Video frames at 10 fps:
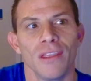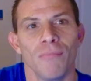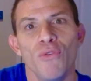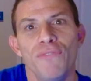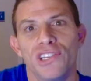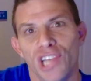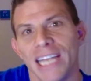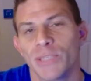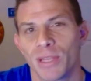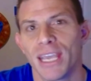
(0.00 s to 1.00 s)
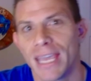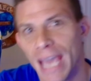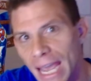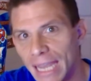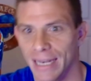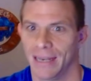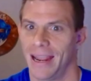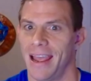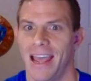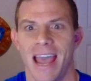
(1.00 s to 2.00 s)
move the chains with Kincaid?
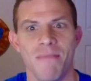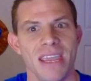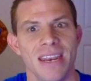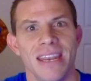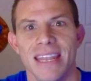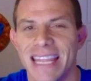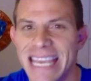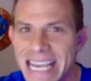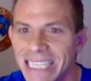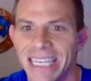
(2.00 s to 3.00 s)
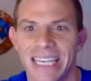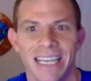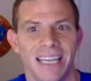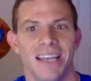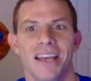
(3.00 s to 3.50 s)
I mean, easy.